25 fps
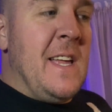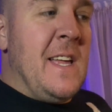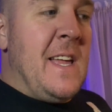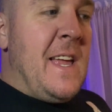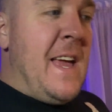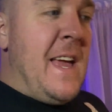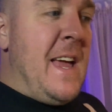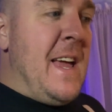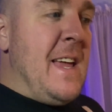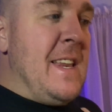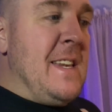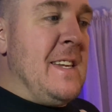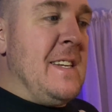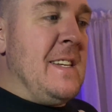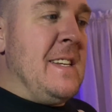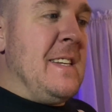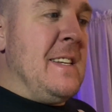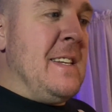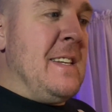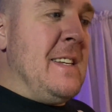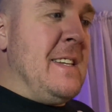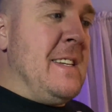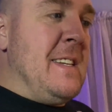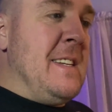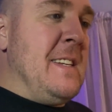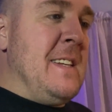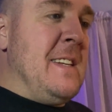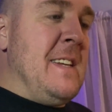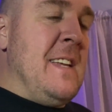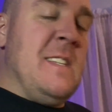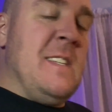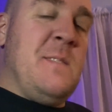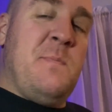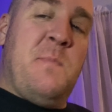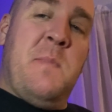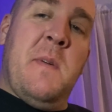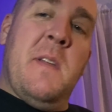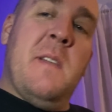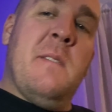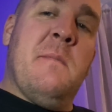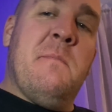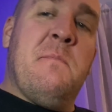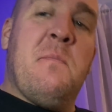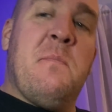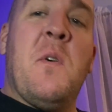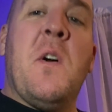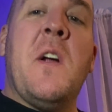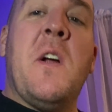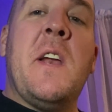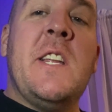And it's
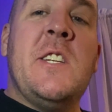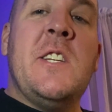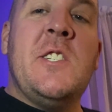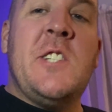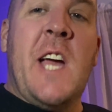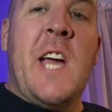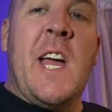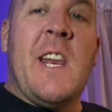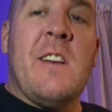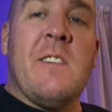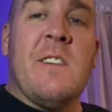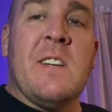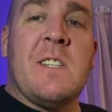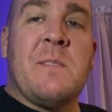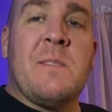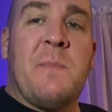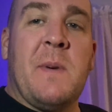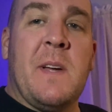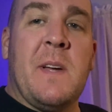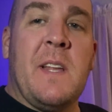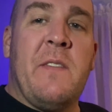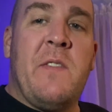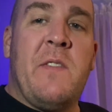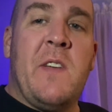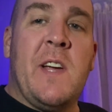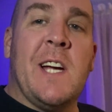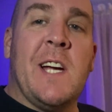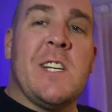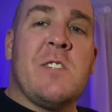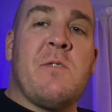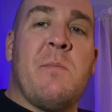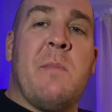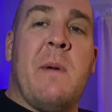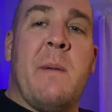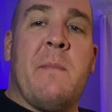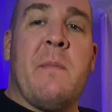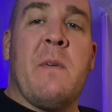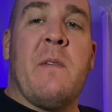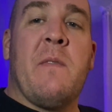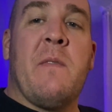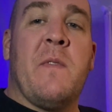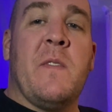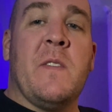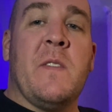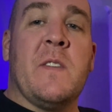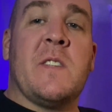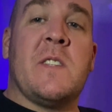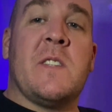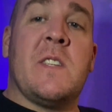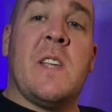been pretty generous. But if you guys remember,
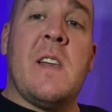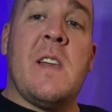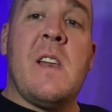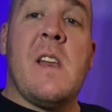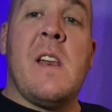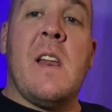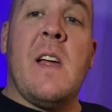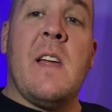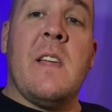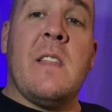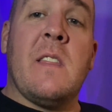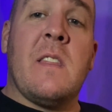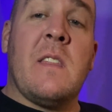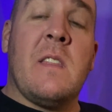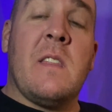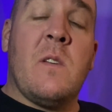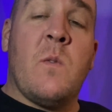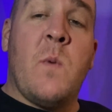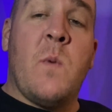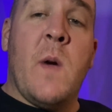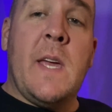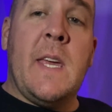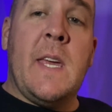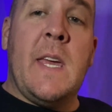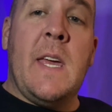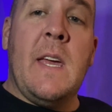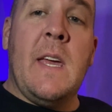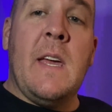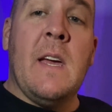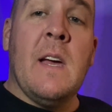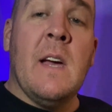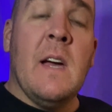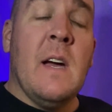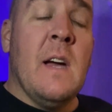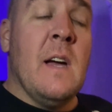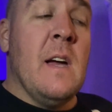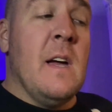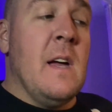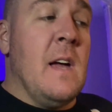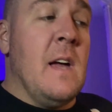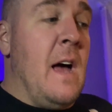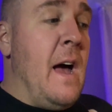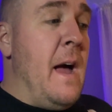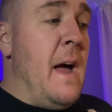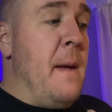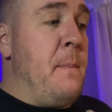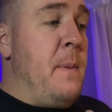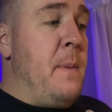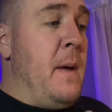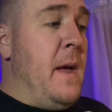for the Sunday night quickie,
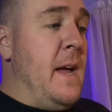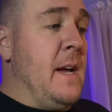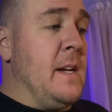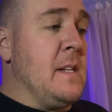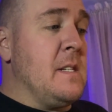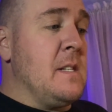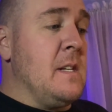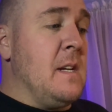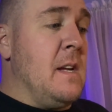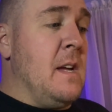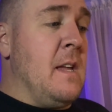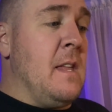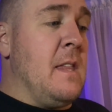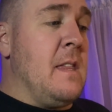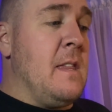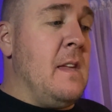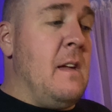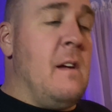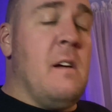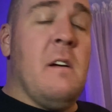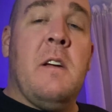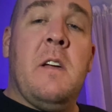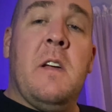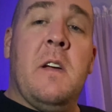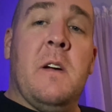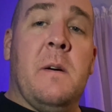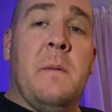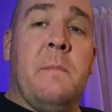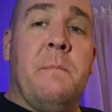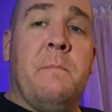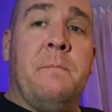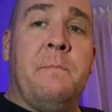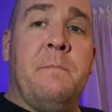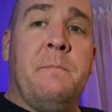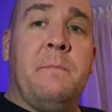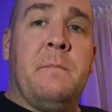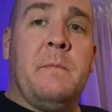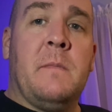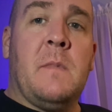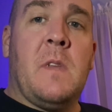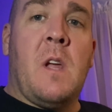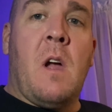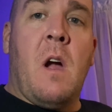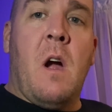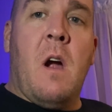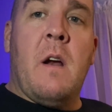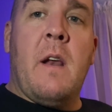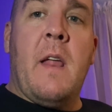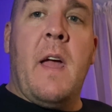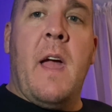I picked Ethereum,
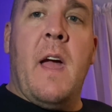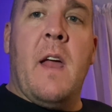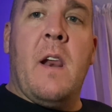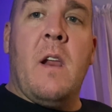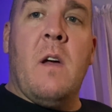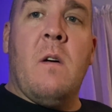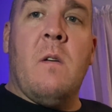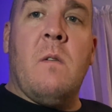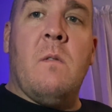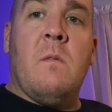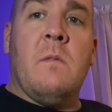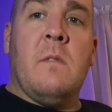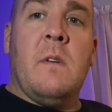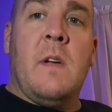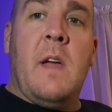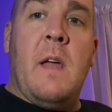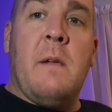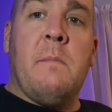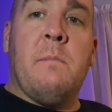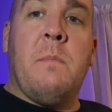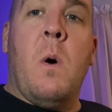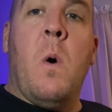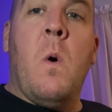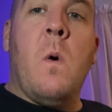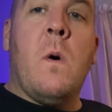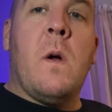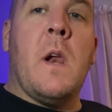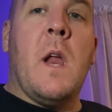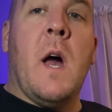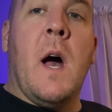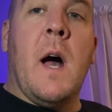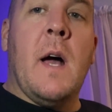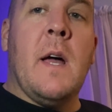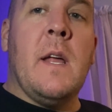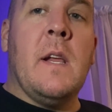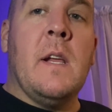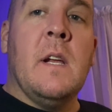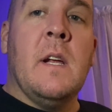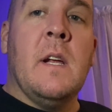Cardano, and Polkadot